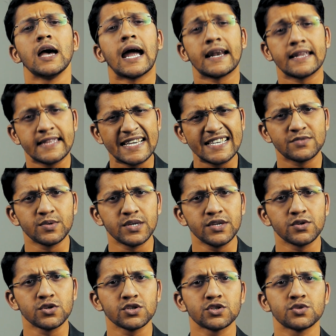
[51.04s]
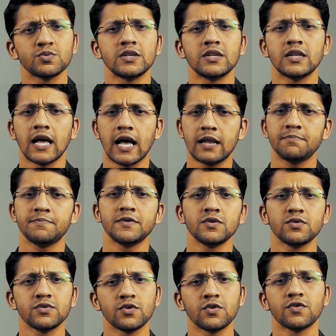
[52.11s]
And these videos will help
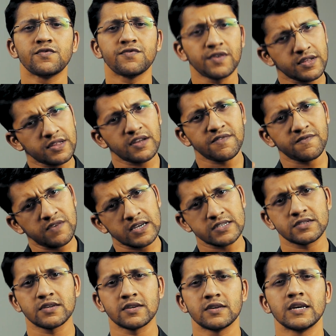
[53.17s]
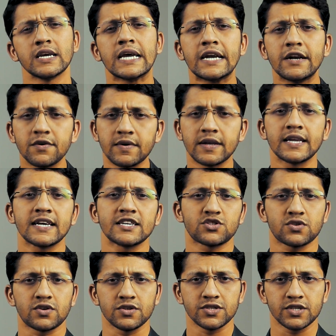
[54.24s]
you go further faster into Vedic
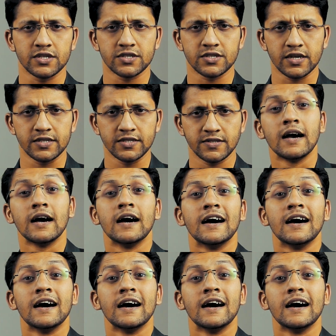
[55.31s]
astrological studies.